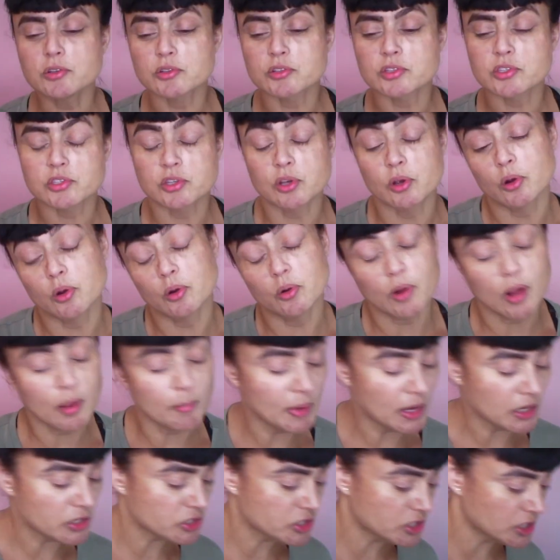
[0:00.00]
So I'm
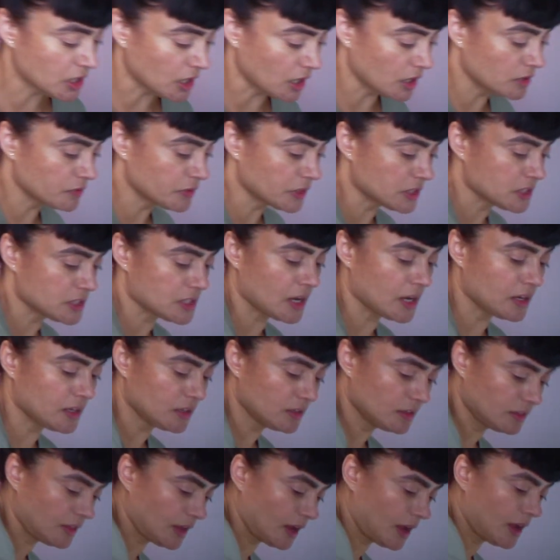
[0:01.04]
actually kind of excited
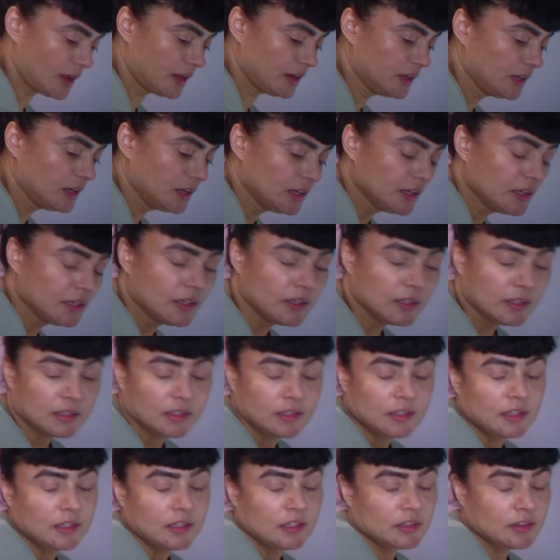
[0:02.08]
that,
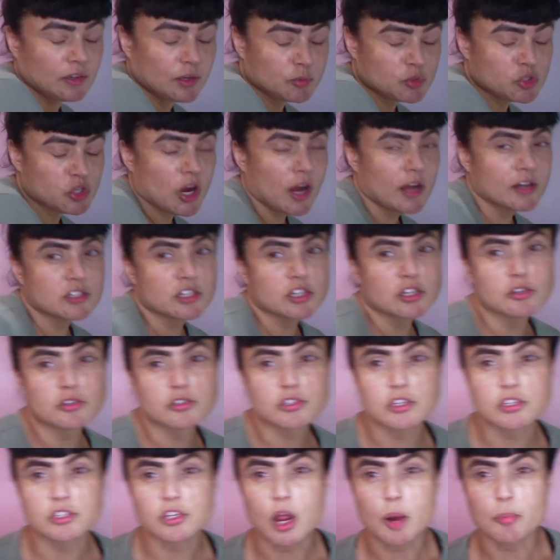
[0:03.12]
you know, I'm trying to use
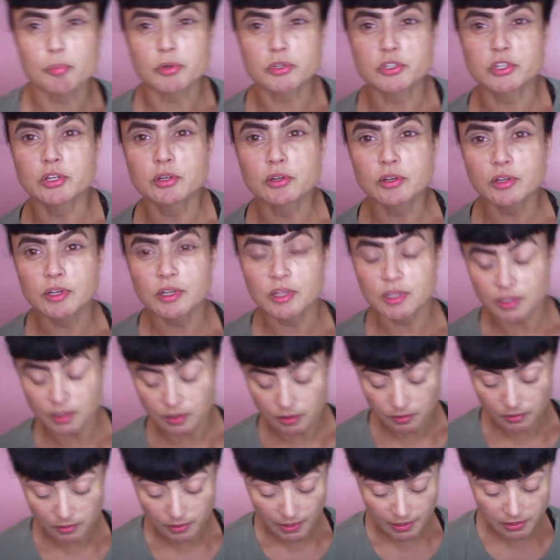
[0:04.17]
this opportunity
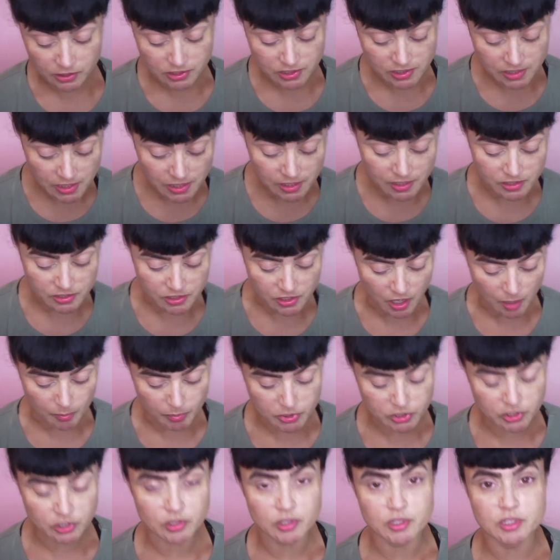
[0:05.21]
and see it as an
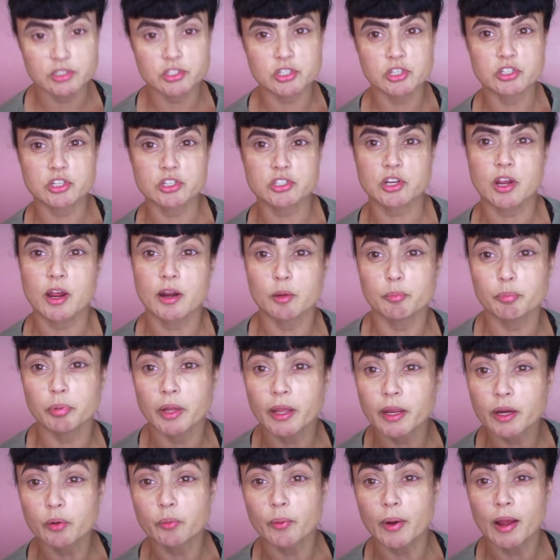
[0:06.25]
opportunity to just kind of
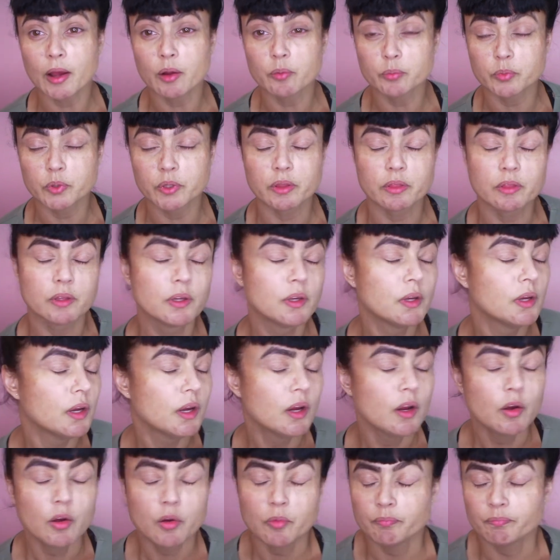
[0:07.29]
play around with
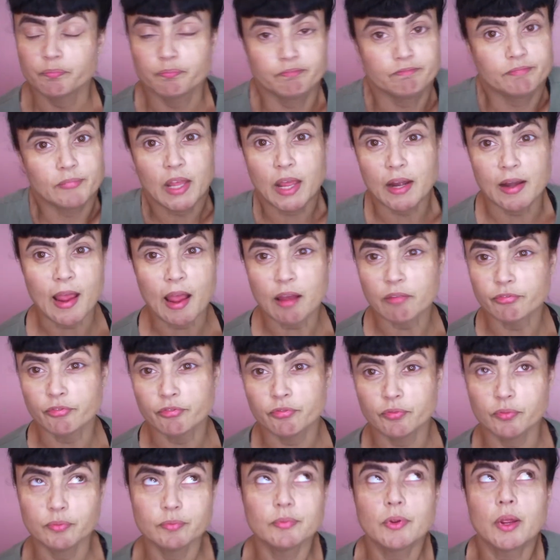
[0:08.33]
and have
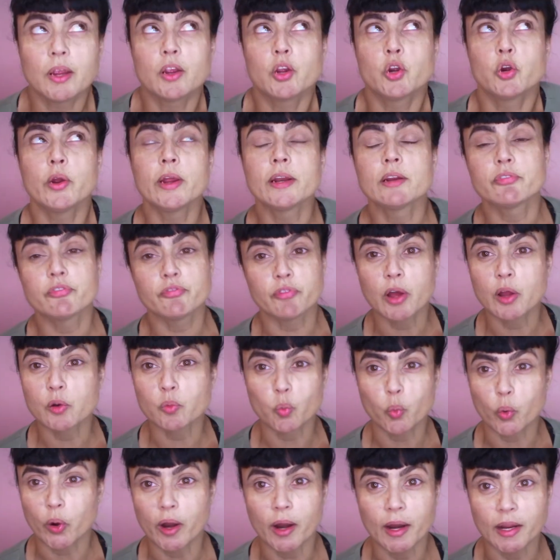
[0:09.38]
creative fun
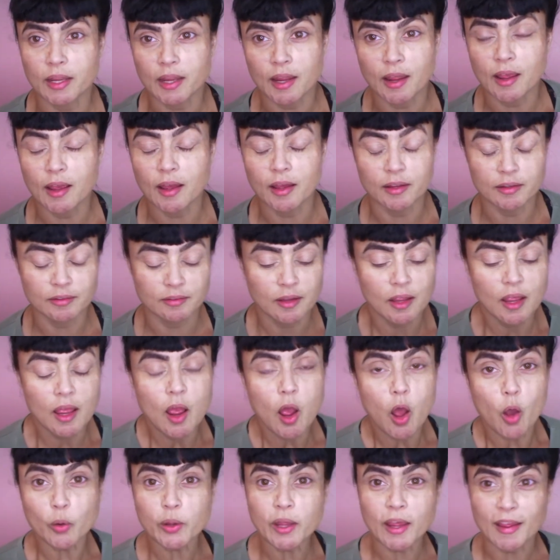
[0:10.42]
where I can.
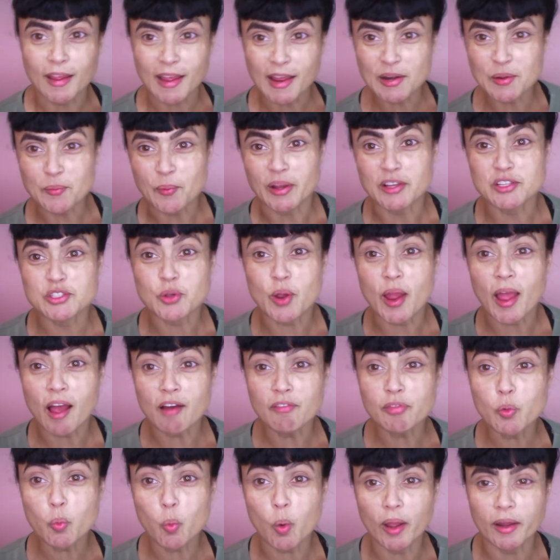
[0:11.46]
Okay, anyway, so I have
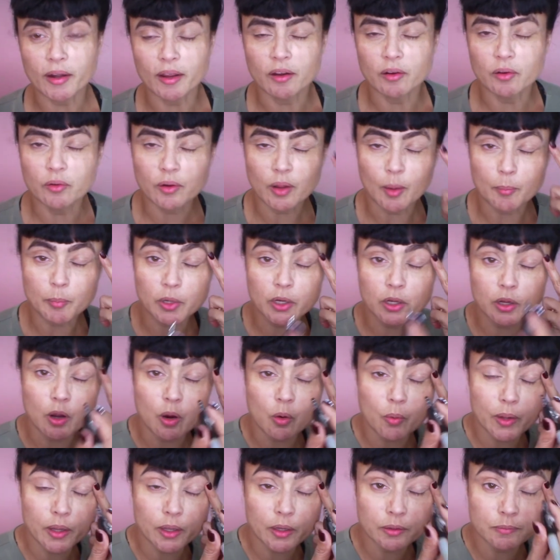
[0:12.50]
the white out. I'm going to go
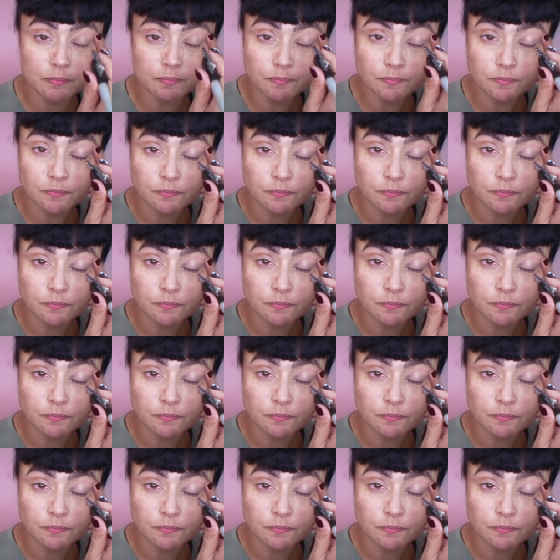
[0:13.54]
in